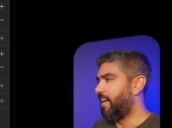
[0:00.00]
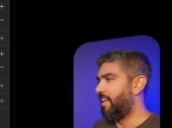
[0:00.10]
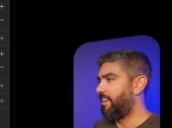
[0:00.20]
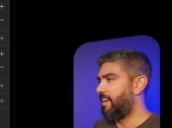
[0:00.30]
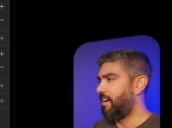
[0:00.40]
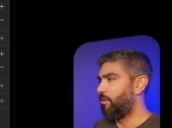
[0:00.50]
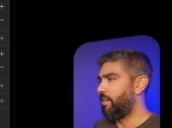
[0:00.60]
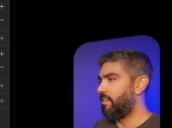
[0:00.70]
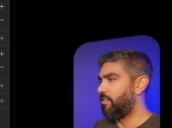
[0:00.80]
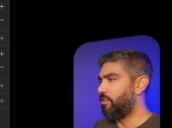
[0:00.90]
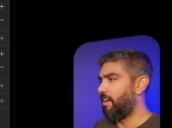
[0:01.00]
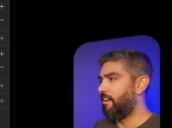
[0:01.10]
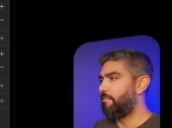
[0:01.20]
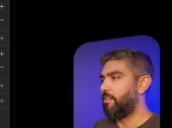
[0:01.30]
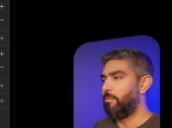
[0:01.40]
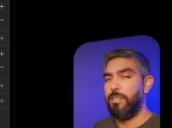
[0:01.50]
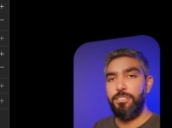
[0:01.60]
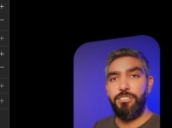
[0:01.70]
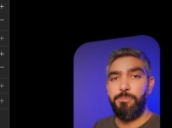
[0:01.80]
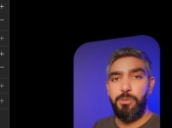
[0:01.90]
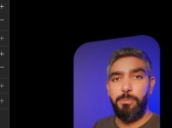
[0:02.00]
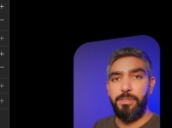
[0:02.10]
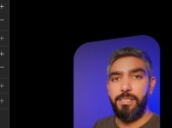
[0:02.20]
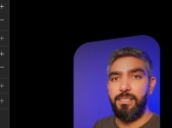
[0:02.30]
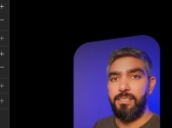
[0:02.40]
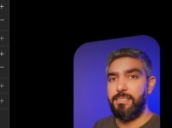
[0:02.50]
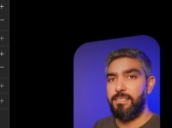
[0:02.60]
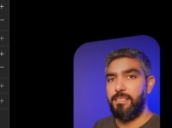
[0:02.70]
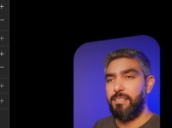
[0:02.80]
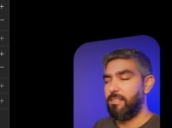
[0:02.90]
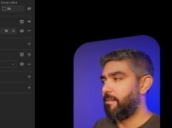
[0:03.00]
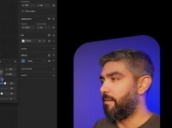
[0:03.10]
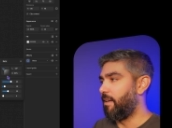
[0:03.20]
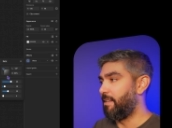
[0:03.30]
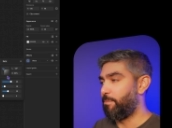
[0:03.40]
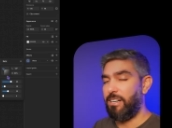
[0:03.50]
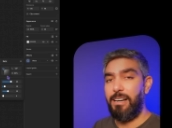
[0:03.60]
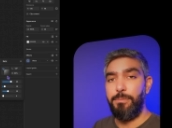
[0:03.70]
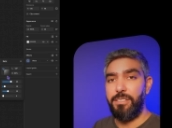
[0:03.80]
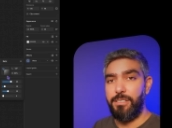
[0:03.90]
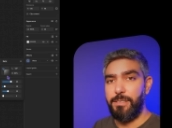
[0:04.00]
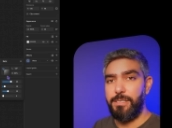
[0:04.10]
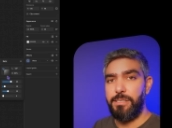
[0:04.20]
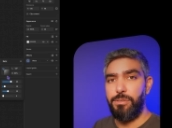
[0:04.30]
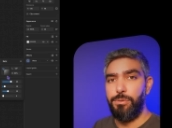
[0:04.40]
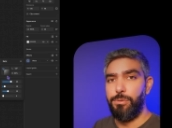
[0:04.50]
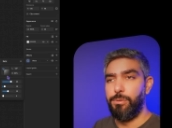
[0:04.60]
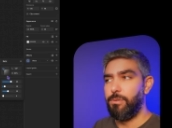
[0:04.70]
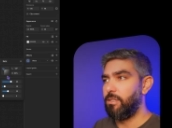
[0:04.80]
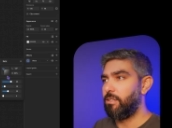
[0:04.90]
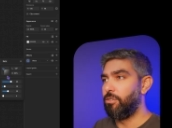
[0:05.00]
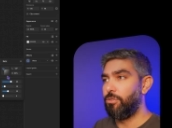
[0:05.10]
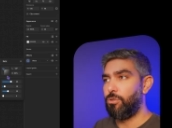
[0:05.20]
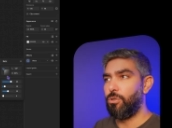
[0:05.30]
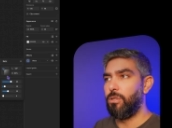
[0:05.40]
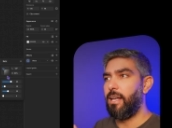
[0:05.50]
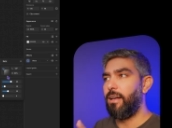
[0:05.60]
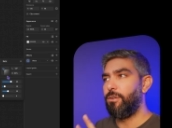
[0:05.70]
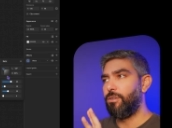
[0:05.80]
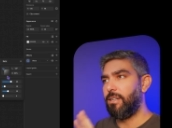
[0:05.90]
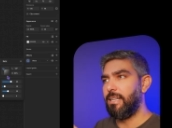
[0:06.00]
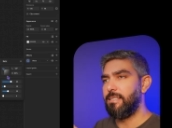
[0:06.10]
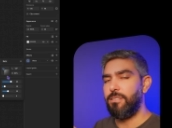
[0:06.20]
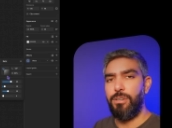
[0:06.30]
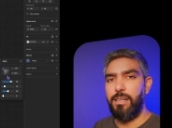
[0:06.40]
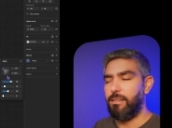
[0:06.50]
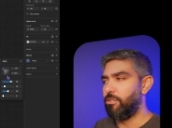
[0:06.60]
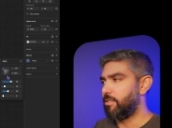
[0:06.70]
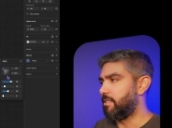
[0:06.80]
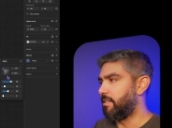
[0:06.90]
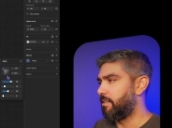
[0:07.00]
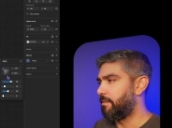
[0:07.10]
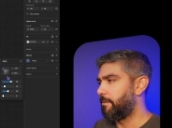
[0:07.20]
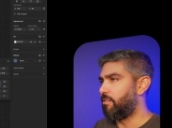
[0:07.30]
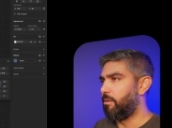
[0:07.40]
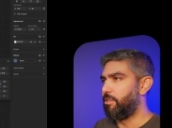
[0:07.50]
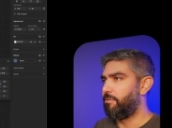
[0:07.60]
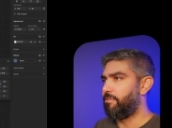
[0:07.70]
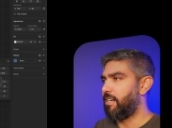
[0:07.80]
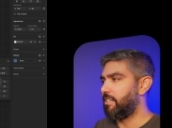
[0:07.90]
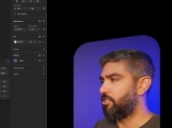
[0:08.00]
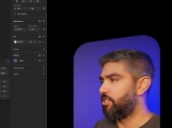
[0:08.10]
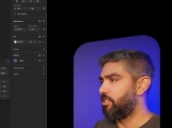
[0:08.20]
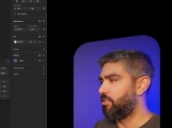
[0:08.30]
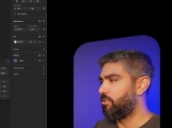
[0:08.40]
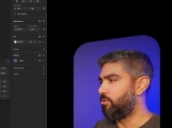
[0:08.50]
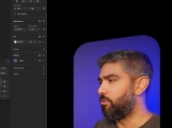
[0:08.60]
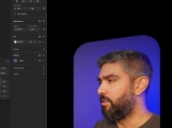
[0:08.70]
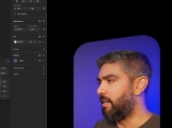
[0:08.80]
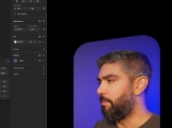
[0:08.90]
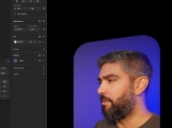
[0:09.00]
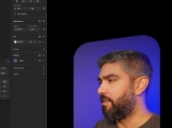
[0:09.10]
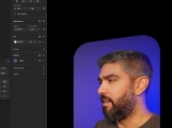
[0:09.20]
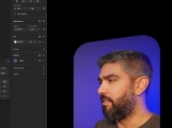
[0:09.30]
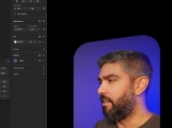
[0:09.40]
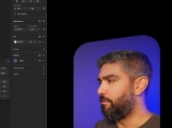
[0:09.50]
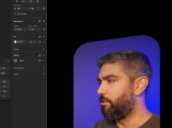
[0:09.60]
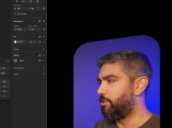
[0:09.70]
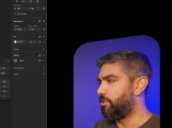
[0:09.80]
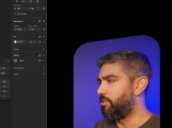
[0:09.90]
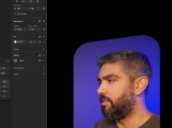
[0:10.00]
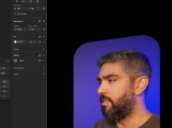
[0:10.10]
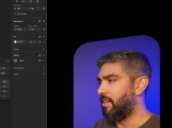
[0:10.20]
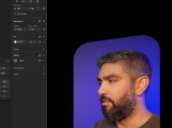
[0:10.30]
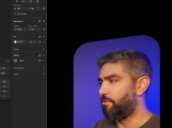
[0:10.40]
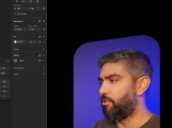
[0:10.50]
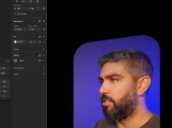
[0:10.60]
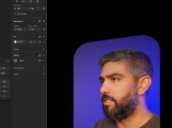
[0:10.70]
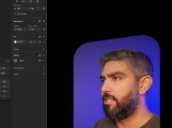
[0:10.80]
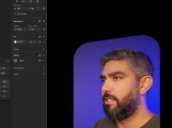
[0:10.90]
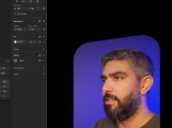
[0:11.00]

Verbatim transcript: And now here you have a bunch of properties and parameters to control how your glass UI looks like from refraction to depth and diversion and frost.